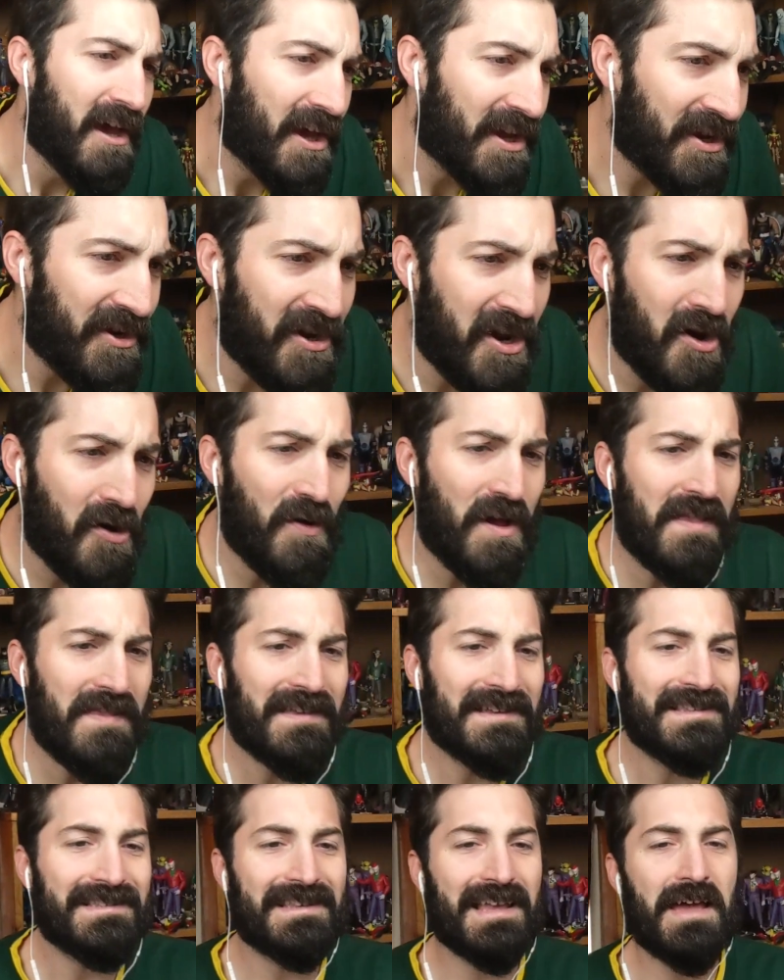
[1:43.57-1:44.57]
in
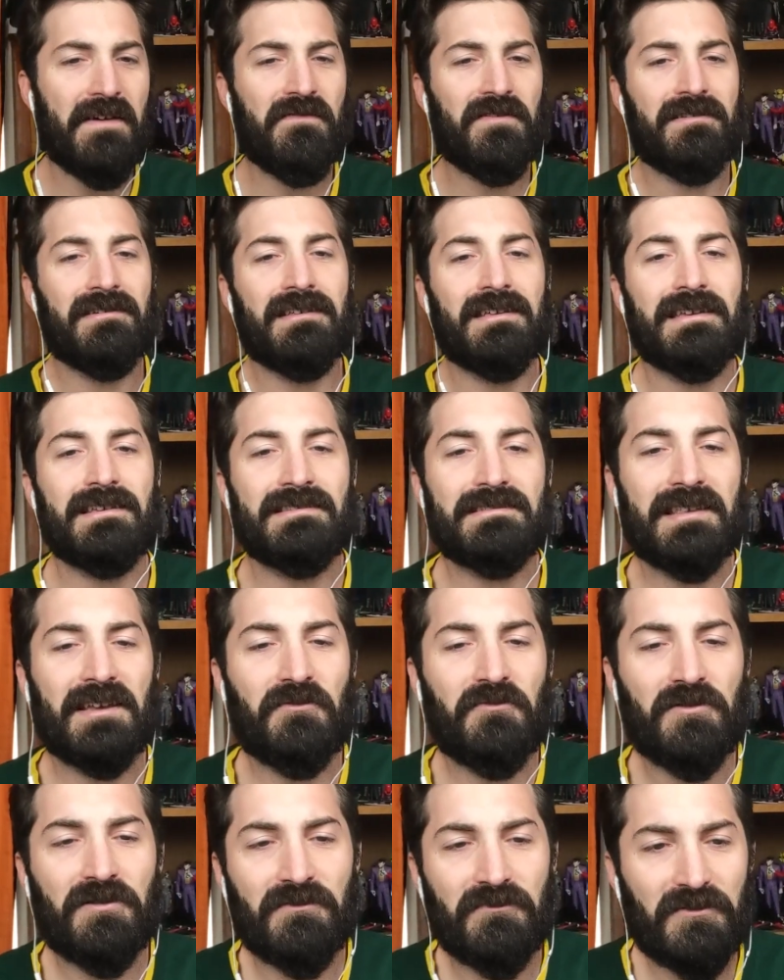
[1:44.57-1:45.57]
the
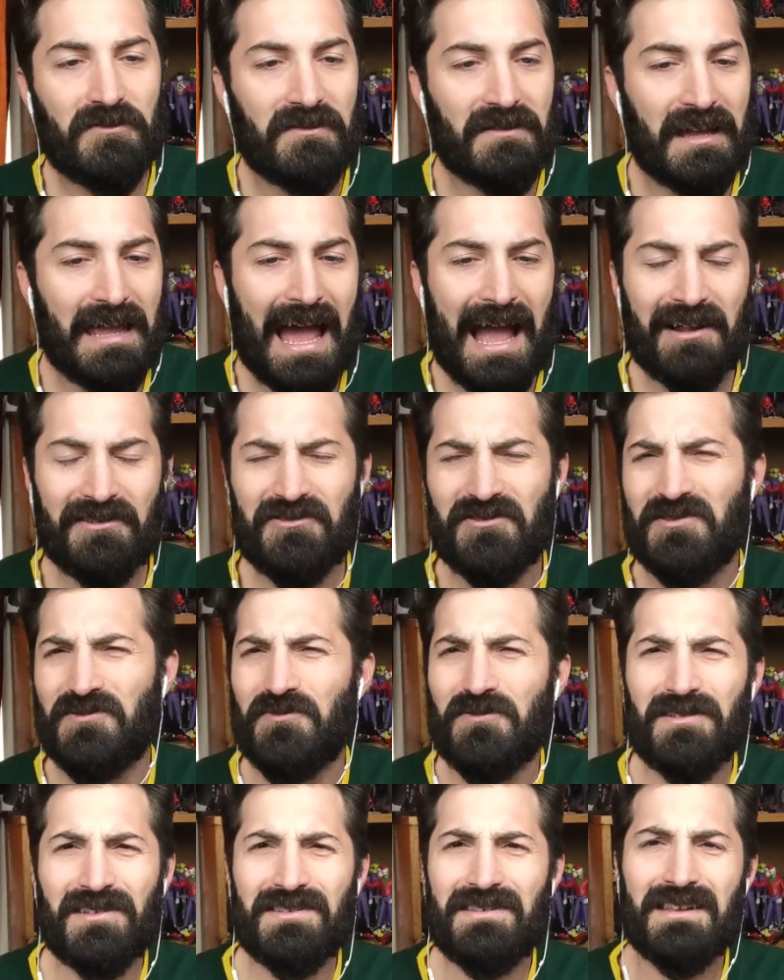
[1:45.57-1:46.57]
70s, actors
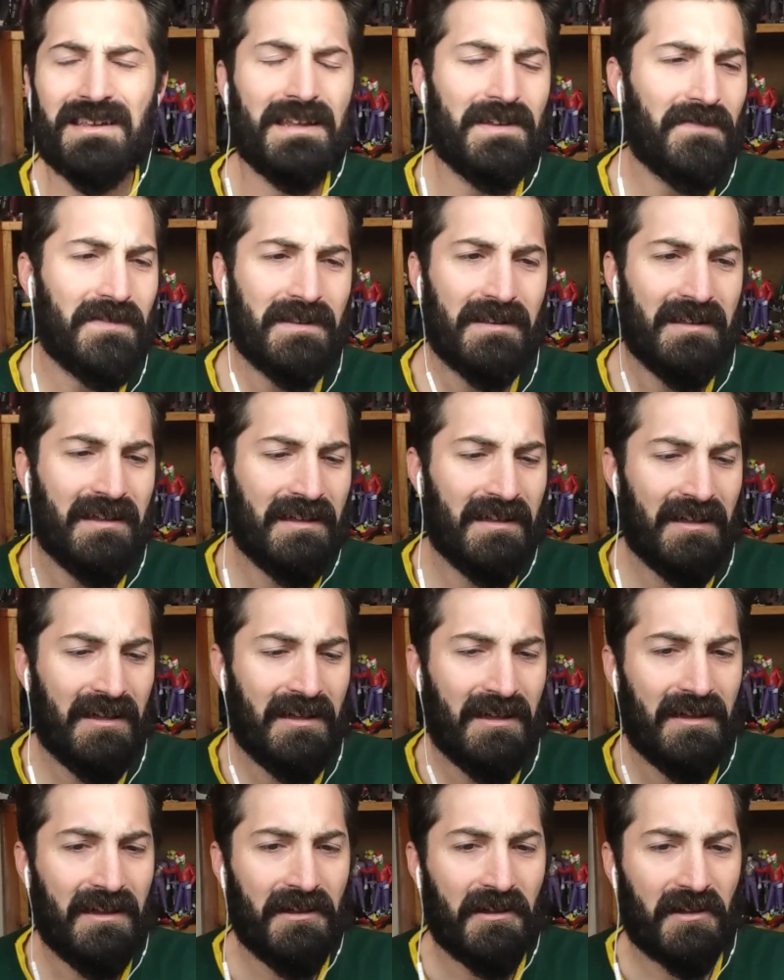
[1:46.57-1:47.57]
really didn't even
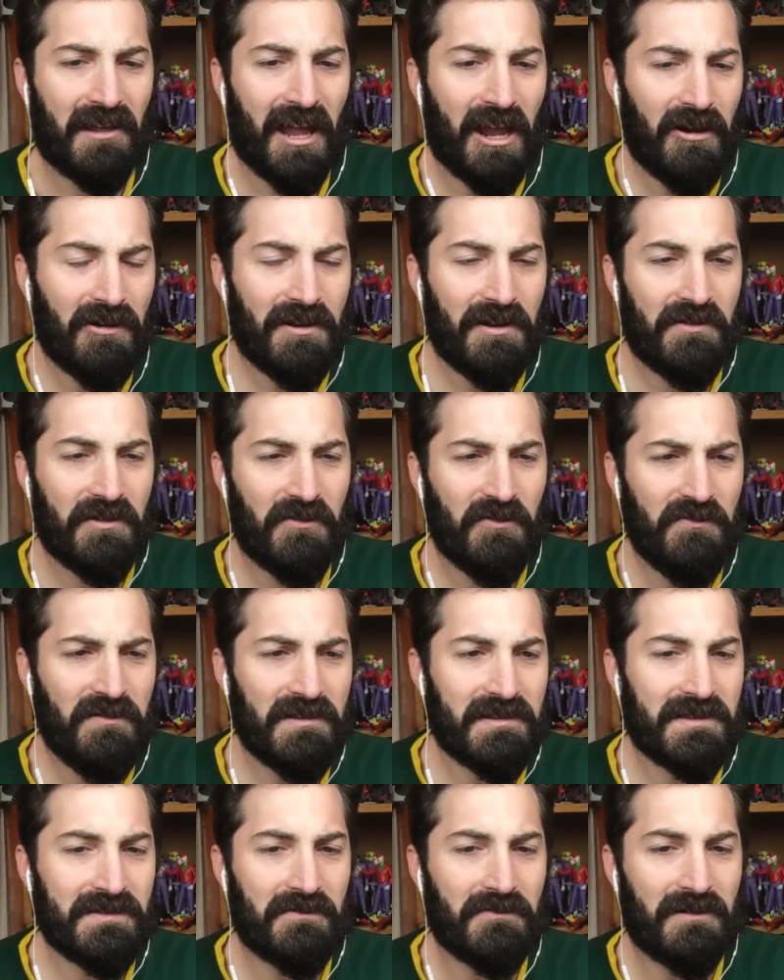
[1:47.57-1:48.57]
care to do
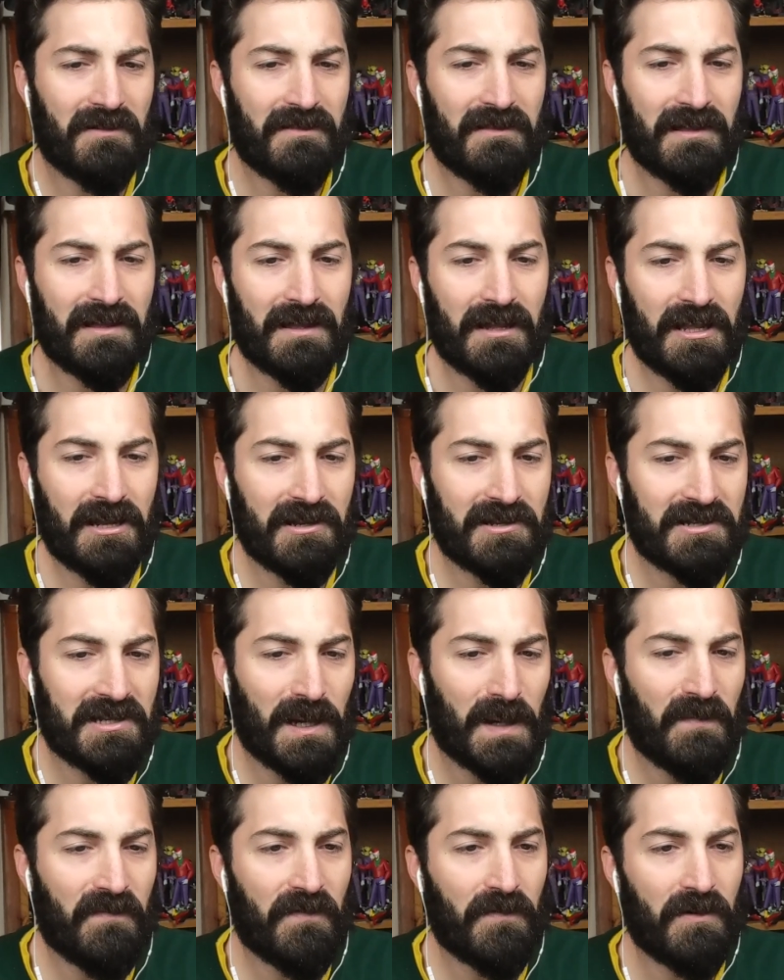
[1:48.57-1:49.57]
this sort of thing, get in
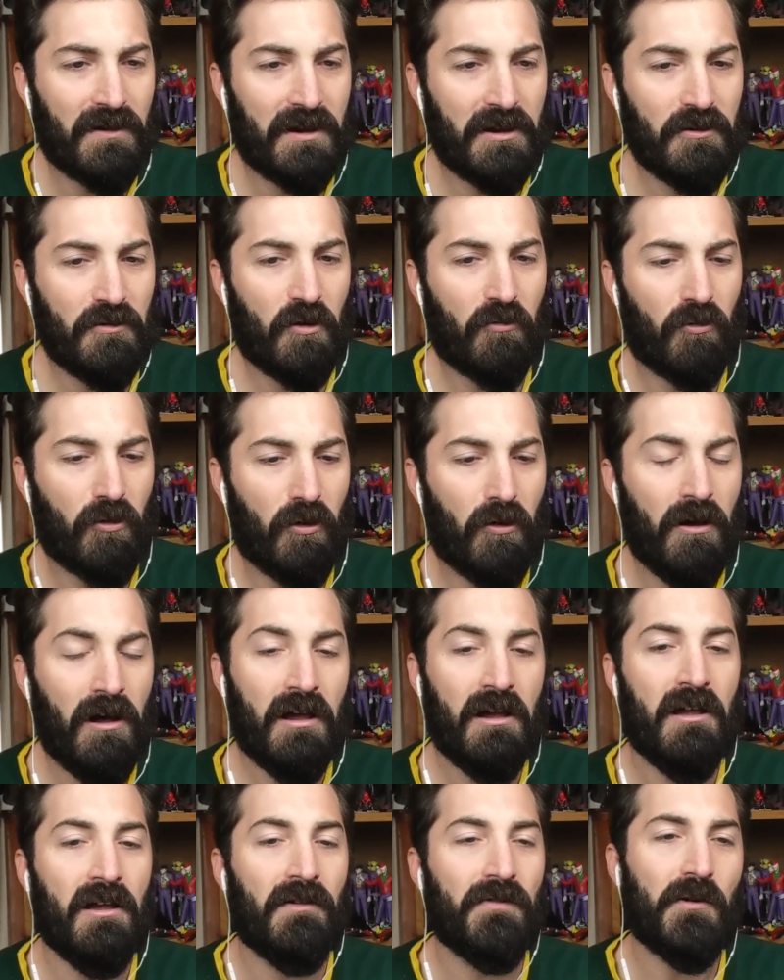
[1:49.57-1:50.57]
shape for a hero role.
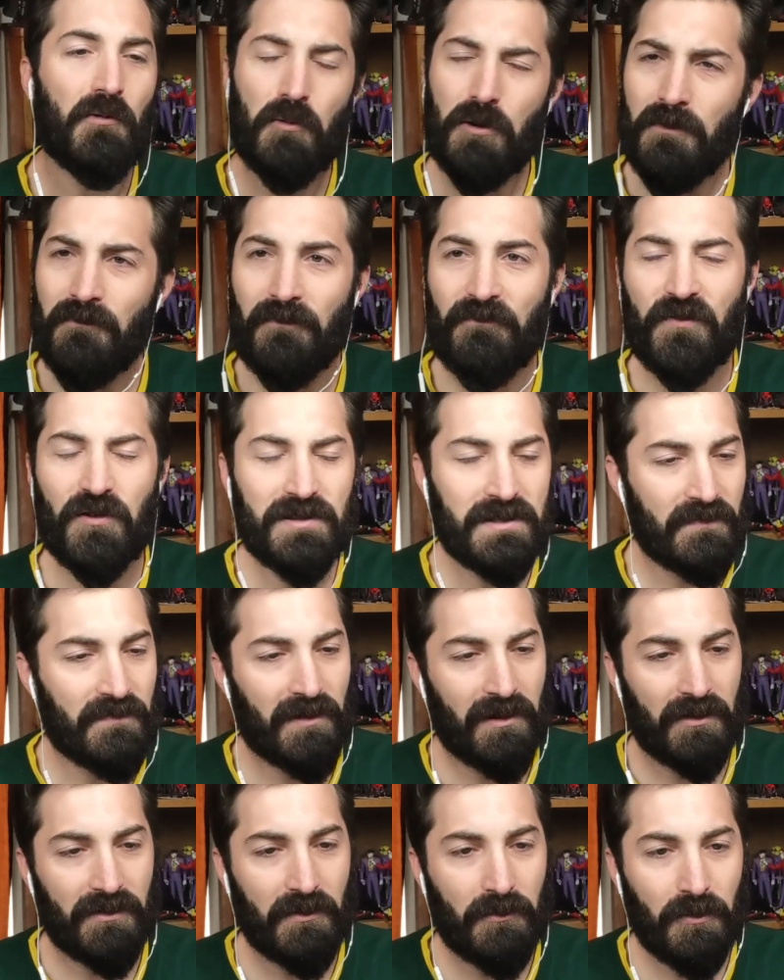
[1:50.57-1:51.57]
There were
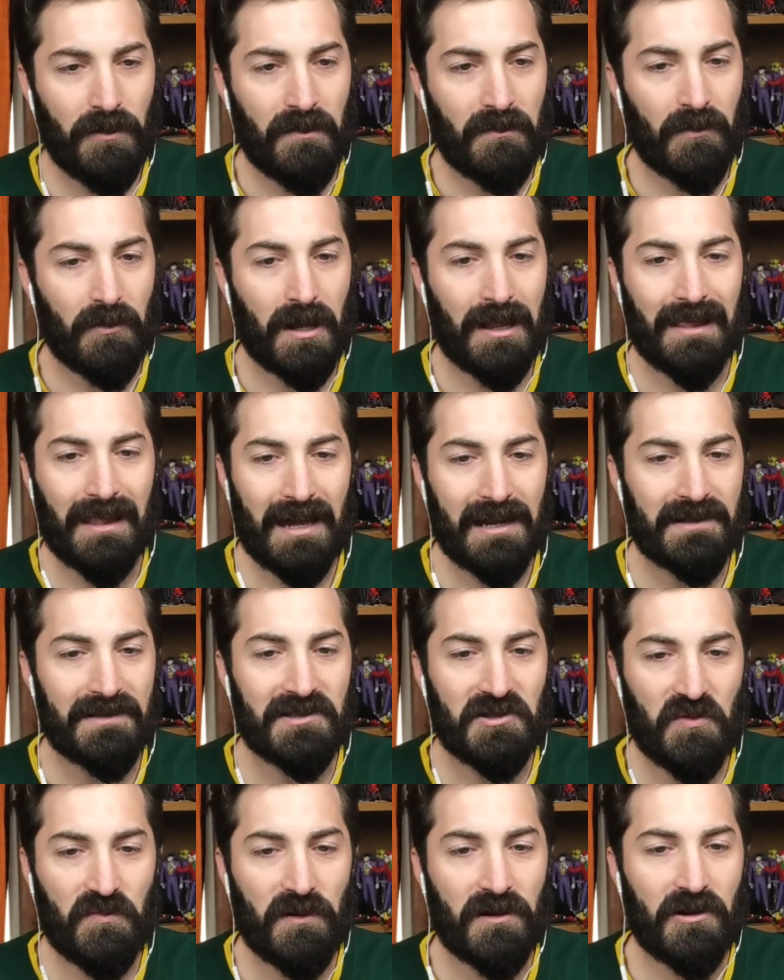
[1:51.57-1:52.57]
a lot of
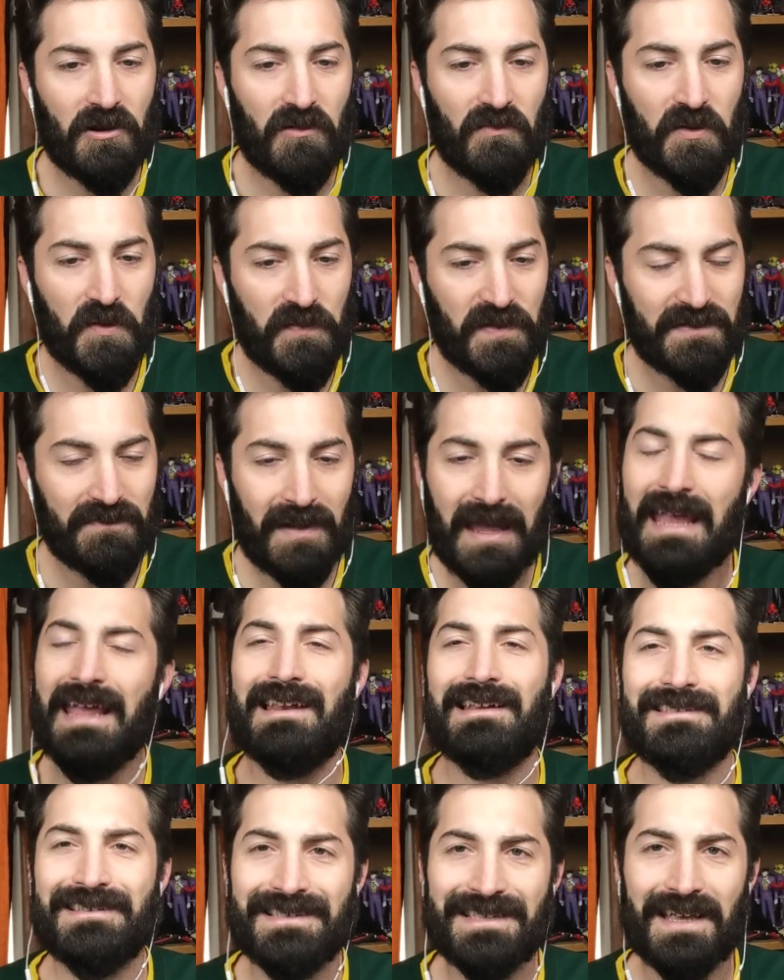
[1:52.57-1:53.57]
superhero movies
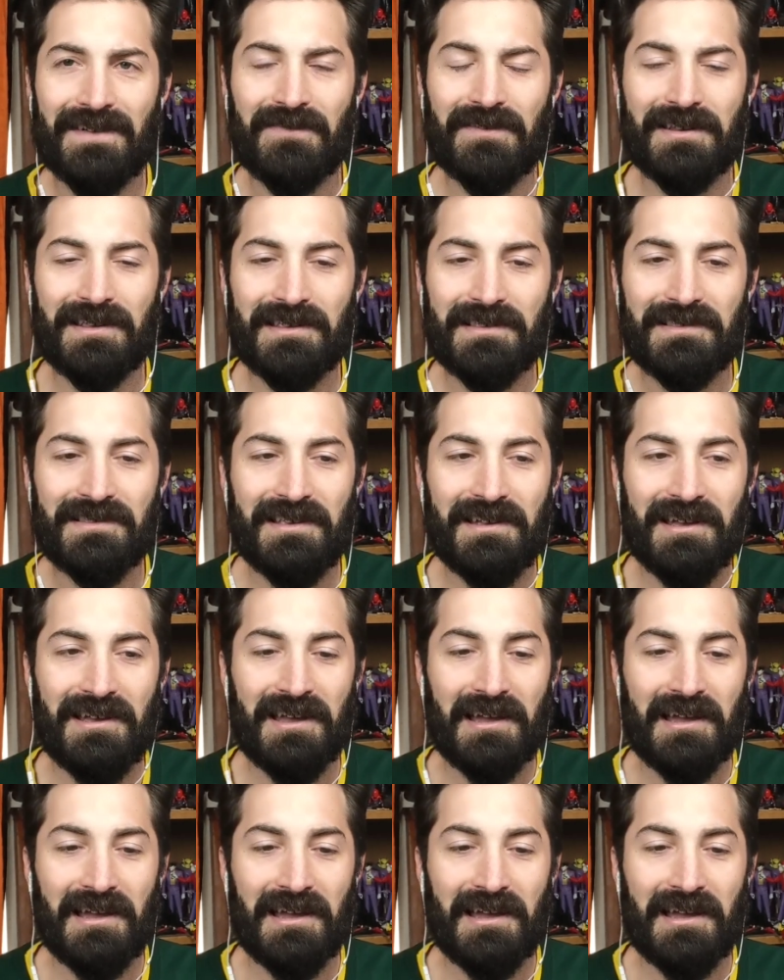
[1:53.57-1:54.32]
made in the 70s.